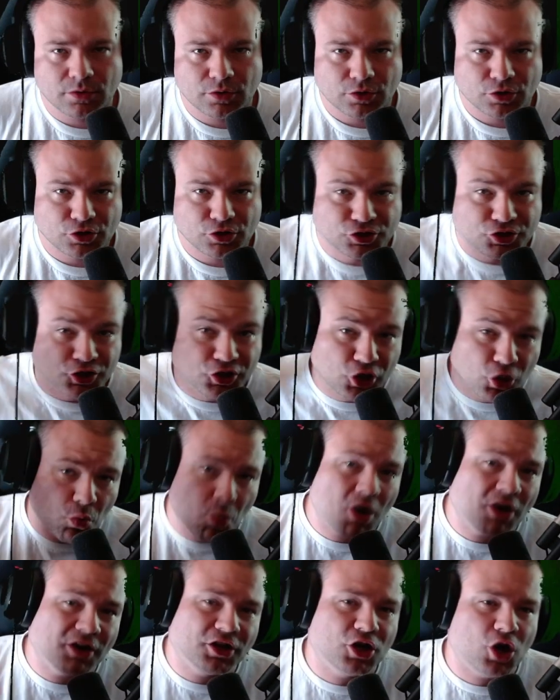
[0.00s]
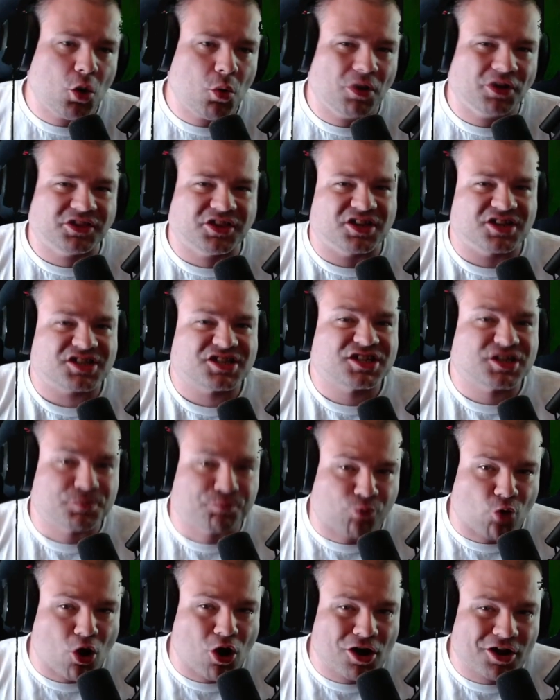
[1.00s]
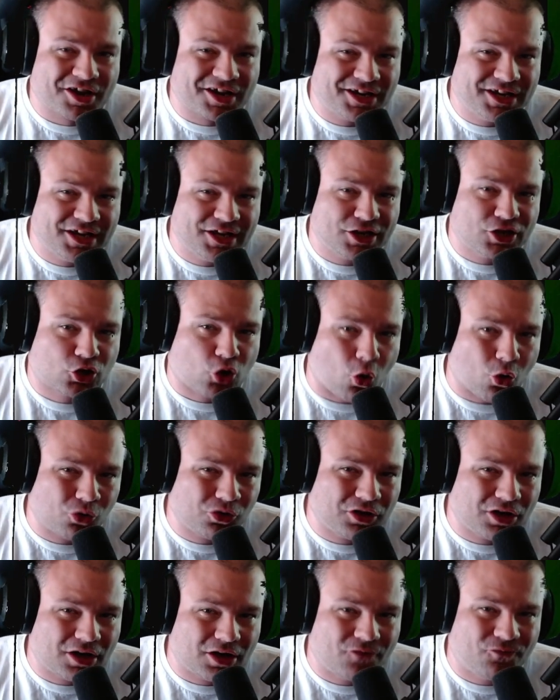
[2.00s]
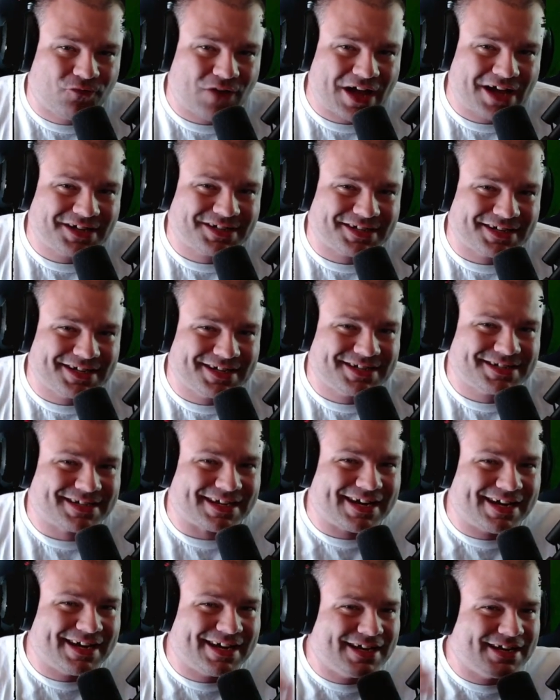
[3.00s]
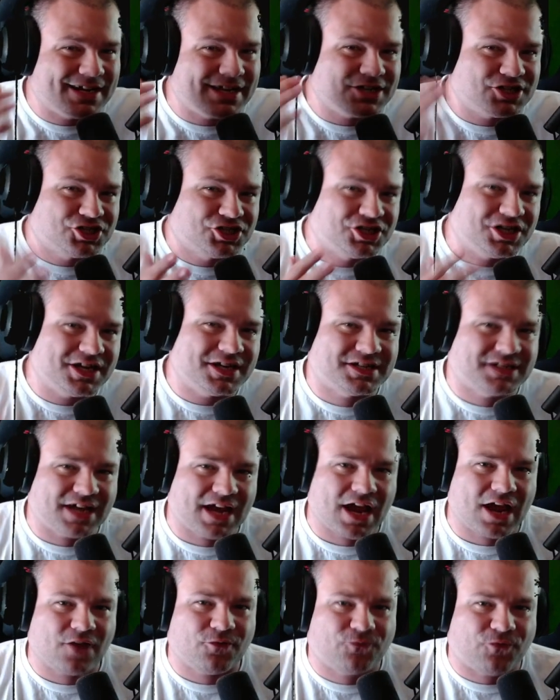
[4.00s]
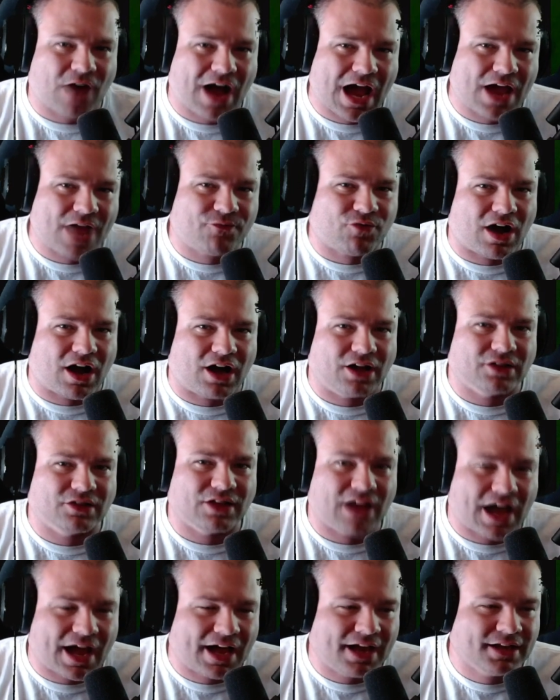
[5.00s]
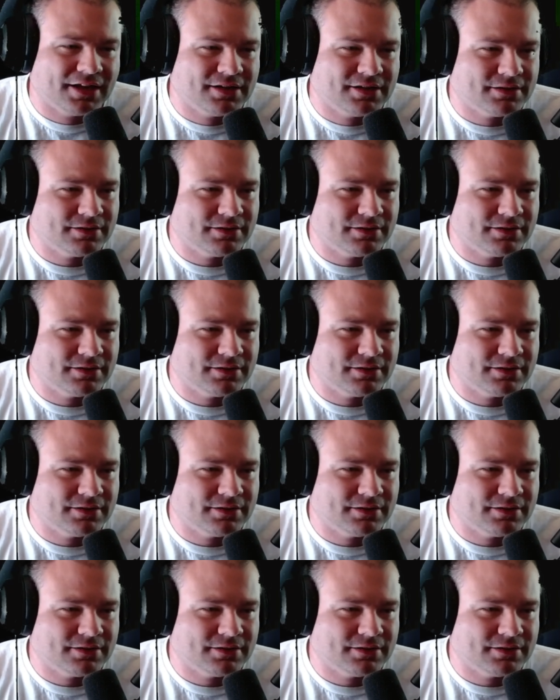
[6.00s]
Do you want to know what the Sprunk and Ecola event is in GTA 5 Online?